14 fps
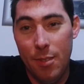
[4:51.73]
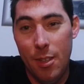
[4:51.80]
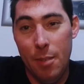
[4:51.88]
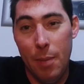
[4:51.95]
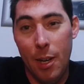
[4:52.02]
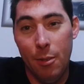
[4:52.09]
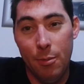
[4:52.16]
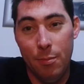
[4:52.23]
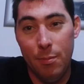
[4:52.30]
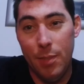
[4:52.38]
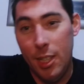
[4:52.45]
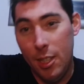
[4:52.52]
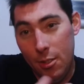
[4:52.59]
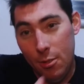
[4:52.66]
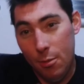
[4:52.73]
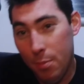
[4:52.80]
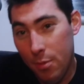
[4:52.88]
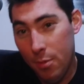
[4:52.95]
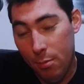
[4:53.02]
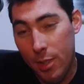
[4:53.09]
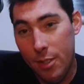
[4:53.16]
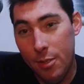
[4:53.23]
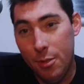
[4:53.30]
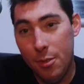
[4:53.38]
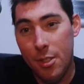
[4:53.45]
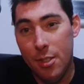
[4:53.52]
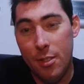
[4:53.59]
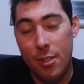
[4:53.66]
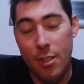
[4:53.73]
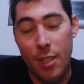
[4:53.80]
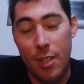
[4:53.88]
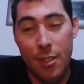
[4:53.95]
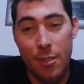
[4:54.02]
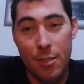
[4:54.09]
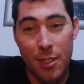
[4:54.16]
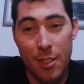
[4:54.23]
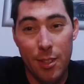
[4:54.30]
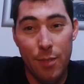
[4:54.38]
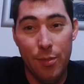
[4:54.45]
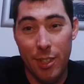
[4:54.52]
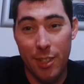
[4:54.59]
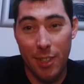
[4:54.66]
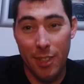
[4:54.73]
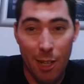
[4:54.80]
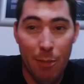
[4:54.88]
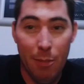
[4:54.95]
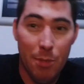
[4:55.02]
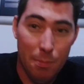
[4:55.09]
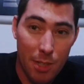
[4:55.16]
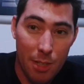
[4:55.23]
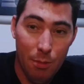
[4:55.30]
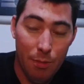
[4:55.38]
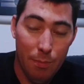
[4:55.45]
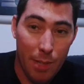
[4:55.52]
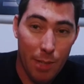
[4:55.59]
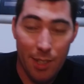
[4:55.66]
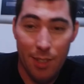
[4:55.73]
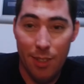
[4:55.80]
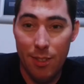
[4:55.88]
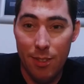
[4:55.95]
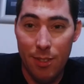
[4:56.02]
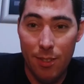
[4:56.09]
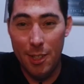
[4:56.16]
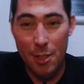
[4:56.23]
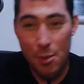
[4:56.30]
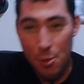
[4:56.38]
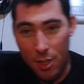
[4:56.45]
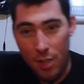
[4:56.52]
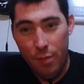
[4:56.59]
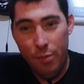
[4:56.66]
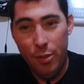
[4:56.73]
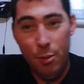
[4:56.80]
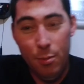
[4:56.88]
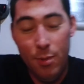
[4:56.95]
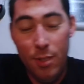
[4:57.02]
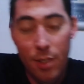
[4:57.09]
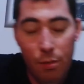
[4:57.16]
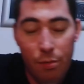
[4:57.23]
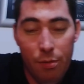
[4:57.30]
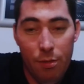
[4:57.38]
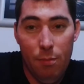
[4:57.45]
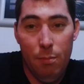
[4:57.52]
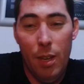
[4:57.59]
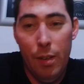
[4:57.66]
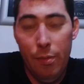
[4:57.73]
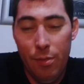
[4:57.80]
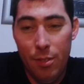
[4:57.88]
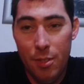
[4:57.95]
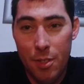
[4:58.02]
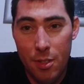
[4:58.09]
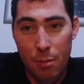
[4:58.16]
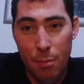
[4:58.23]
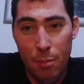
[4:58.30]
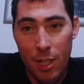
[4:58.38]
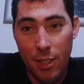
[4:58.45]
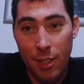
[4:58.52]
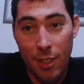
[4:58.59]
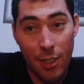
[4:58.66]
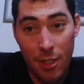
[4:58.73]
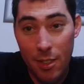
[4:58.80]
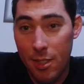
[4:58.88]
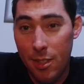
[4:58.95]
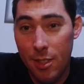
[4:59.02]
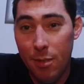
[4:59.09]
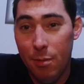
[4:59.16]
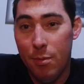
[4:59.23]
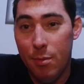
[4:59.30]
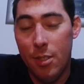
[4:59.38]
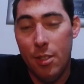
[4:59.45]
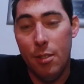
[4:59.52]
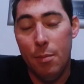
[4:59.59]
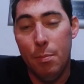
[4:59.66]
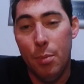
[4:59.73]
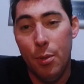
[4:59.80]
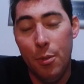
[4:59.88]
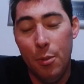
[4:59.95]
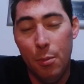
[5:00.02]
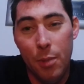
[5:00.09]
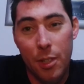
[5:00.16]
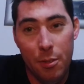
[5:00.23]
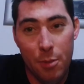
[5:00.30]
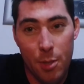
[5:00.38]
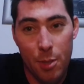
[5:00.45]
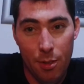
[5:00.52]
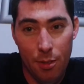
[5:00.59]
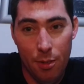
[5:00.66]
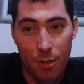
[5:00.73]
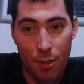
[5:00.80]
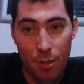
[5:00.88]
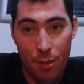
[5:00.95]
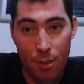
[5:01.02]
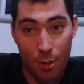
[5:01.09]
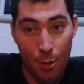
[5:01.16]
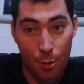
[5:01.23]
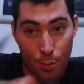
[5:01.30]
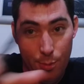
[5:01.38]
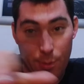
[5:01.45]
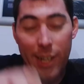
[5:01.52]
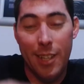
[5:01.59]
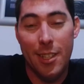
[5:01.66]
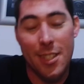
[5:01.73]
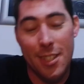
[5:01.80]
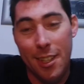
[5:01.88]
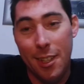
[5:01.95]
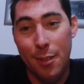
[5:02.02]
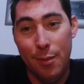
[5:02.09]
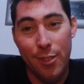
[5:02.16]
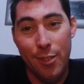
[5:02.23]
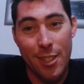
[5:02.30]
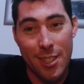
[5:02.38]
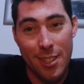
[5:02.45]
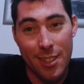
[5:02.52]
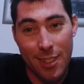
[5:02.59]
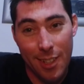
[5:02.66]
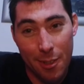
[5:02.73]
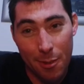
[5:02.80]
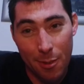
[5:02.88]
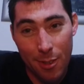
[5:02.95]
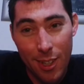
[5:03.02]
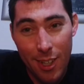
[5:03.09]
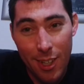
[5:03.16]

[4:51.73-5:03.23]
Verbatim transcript: about heating up the wheels that significantly helped me with mine. I did try a few different methods to make it easier to put the wheels on the correct side facing down